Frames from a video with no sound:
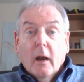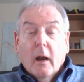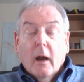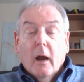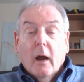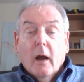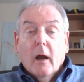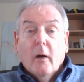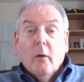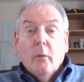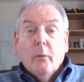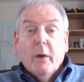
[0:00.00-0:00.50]

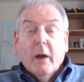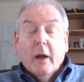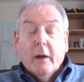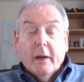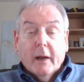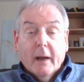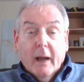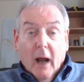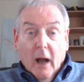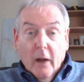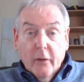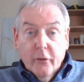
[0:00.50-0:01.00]
We had a
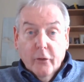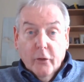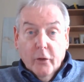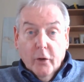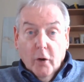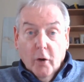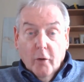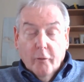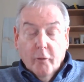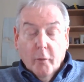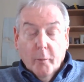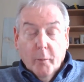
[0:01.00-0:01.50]

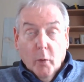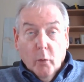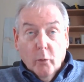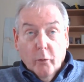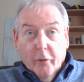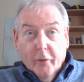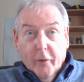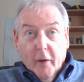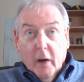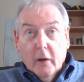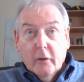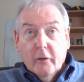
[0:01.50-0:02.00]
gathering of about
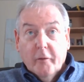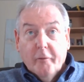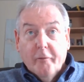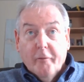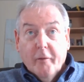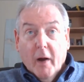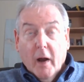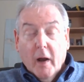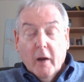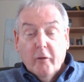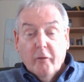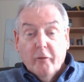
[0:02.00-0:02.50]

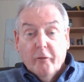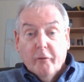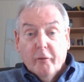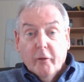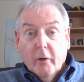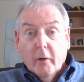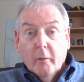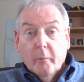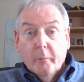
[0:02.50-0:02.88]
35